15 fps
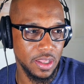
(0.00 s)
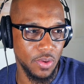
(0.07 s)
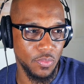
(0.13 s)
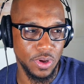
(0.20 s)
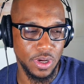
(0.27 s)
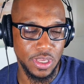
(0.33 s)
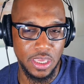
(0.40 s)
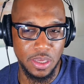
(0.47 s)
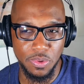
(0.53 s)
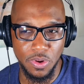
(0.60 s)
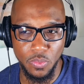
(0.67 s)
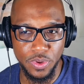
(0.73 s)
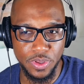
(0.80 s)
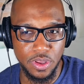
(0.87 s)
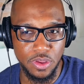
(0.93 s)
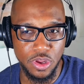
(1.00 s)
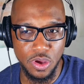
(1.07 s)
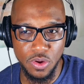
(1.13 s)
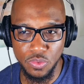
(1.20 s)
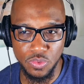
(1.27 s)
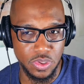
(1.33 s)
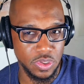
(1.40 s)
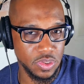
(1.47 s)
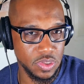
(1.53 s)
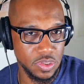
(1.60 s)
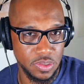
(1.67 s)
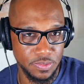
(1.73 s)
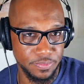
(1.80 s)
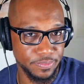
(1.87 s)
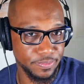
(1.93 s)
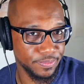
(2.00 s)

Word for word: that want to keep up with the Joneses